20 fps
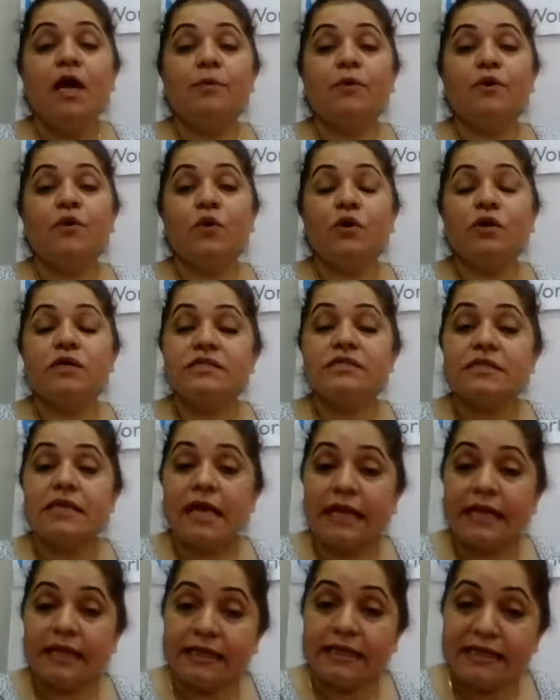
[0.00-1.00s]
because
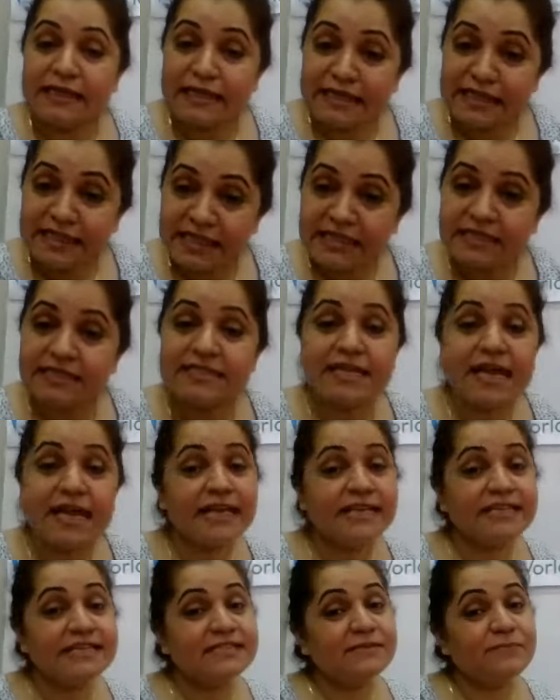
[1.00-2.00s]
um, these
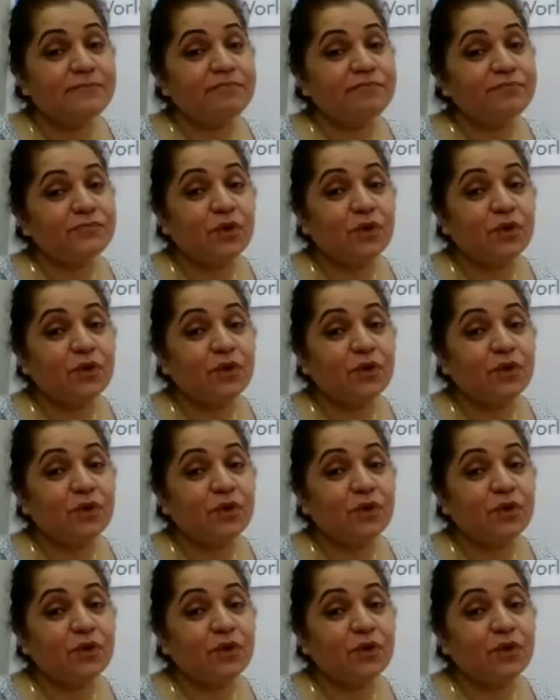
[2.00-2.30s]
days